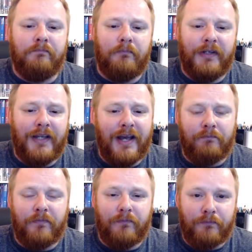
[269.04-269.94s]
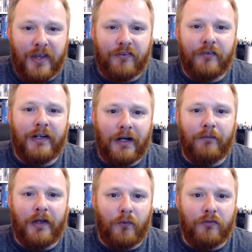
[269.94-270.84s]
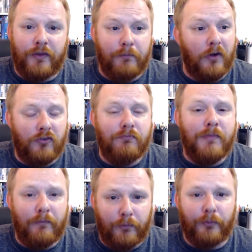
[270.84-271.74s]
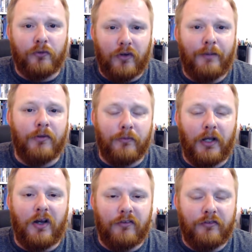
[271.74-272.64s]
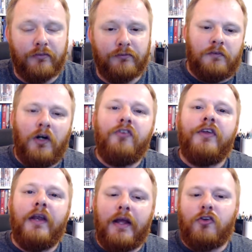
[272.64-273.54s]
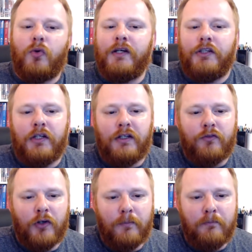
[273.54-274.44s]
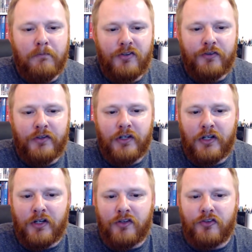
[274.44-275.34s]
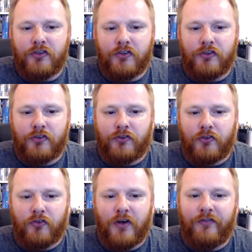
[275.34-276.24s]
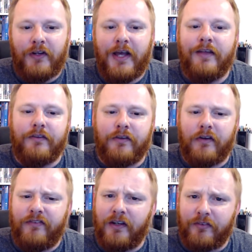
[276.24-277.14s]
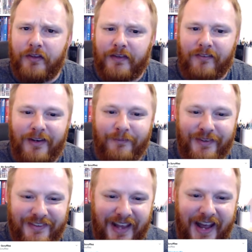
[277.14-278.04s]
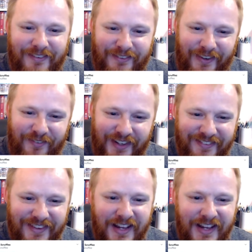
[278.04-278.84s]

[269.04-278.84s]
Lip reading: but yeah, definitely up there with the most memorable times of my life. On to the next question from Mr. Scruffles. I think I've said that right, Mr. Scruffles.